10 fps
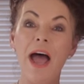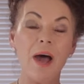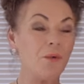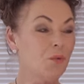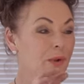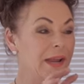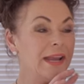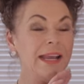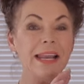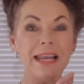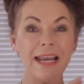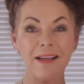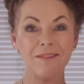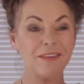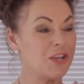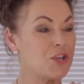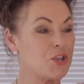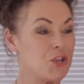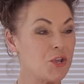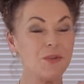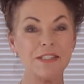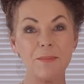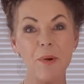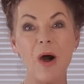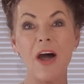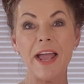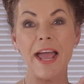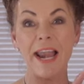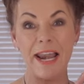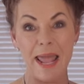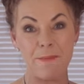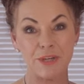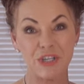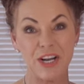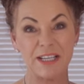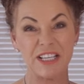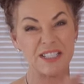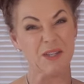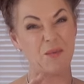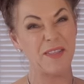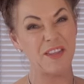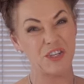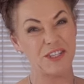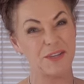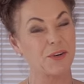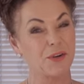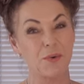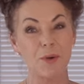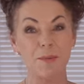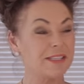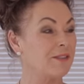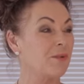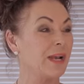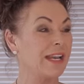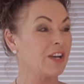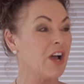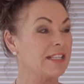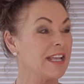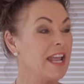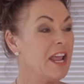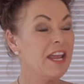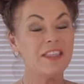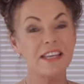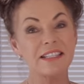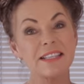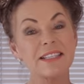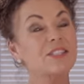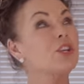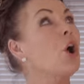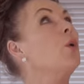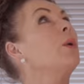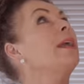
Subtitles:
a really lovely cutesy pie lampshade because the one that she's got in her room isn't really nice. These are so